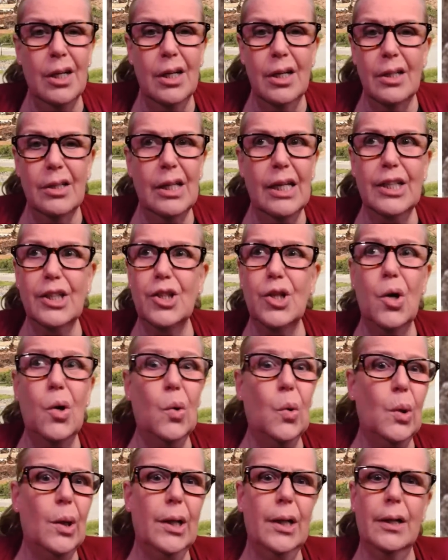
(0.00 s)
like
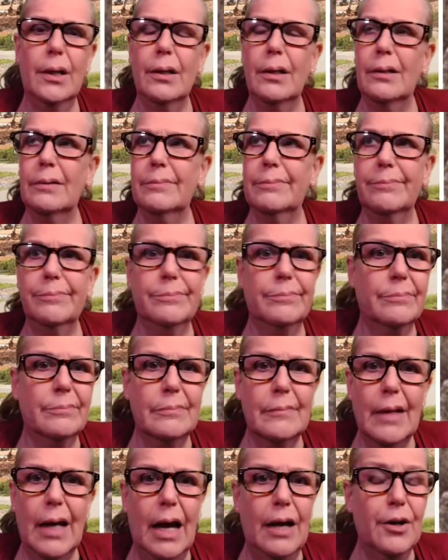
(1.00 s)
totally
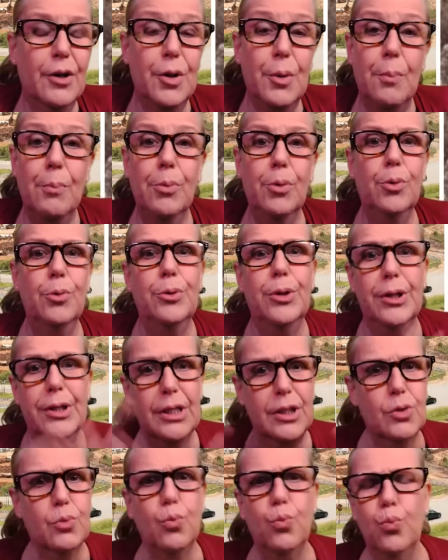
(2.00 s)
out of the blue that
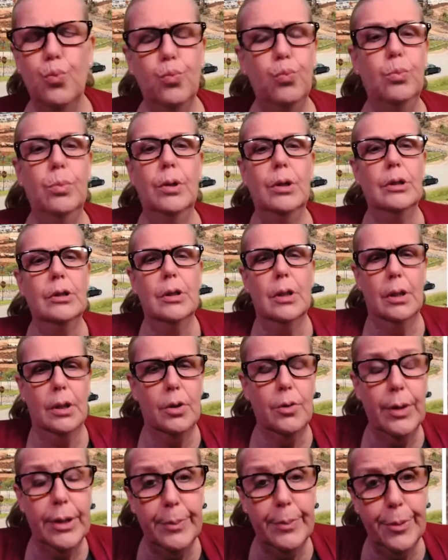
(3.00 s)
this
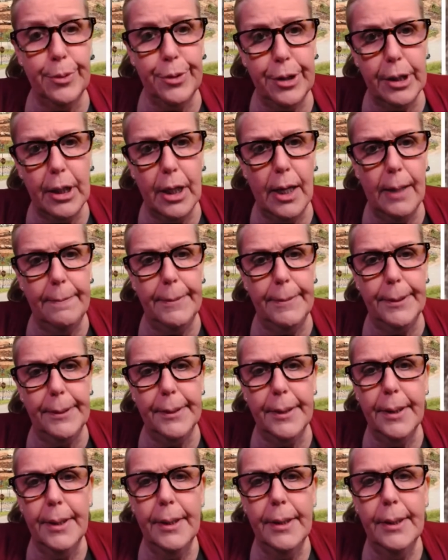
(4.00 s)
incredible thing happened.
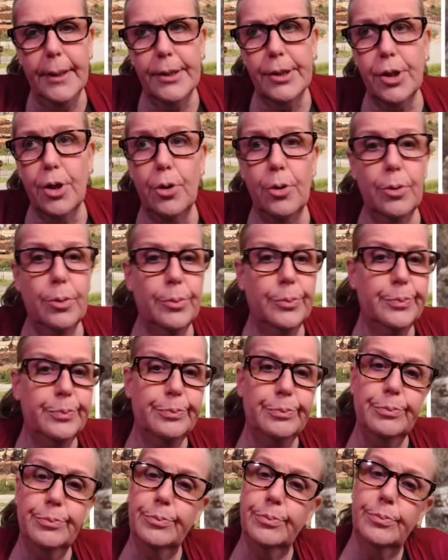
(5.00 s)
So,
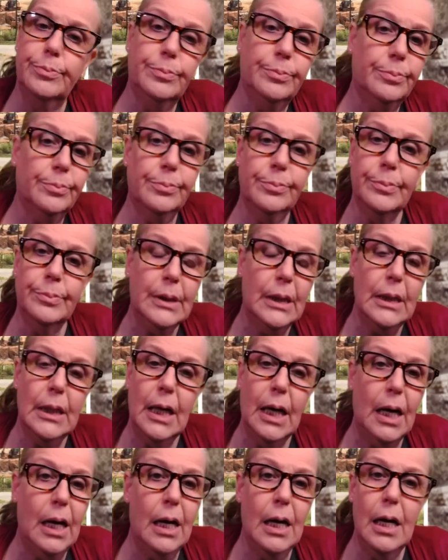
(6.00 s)

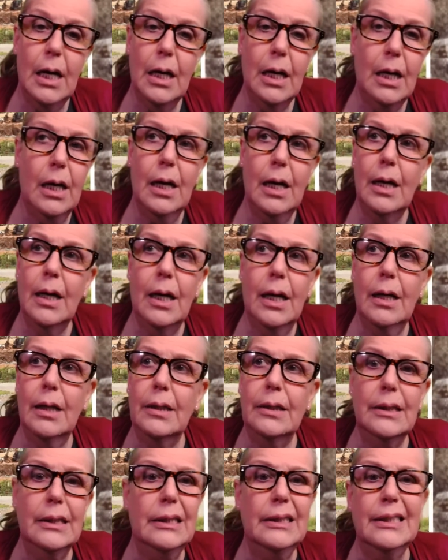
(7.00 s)
uh, I,
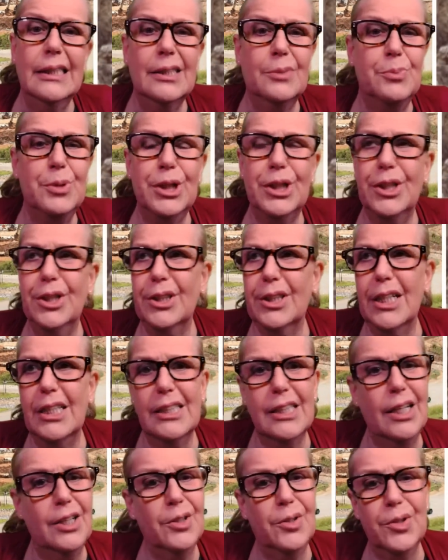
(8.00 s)
I, in this particular case,
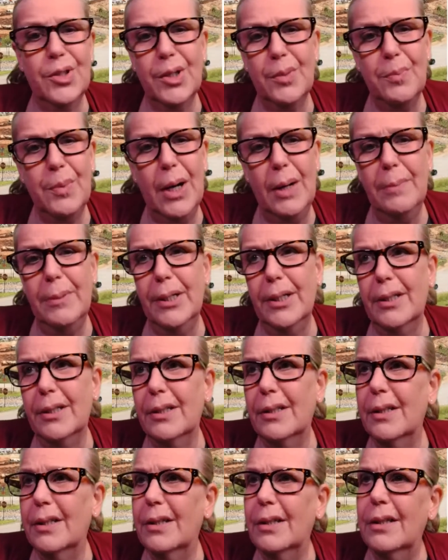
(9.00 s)
I don't think Bobby and,
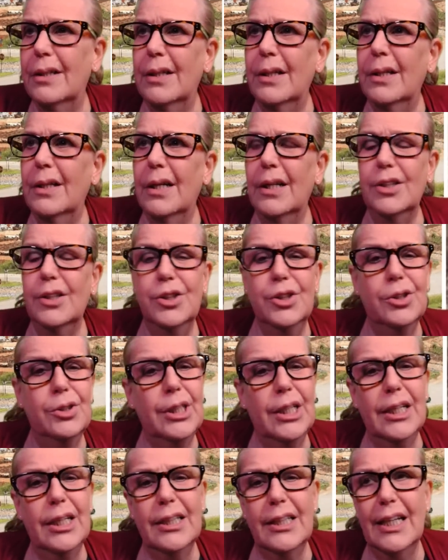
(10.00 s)
and Judy
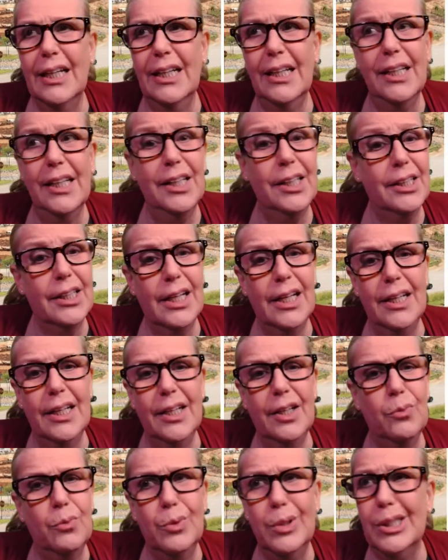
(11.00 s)
had any any
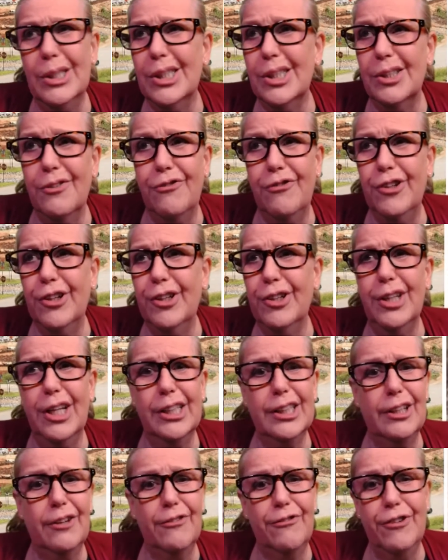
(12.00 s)
reason to feel like
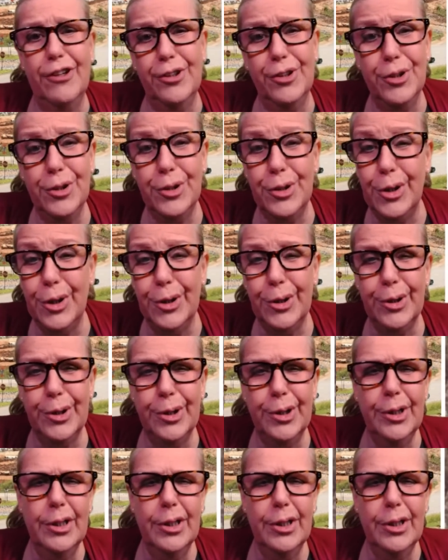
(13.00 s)
they failed their daughter.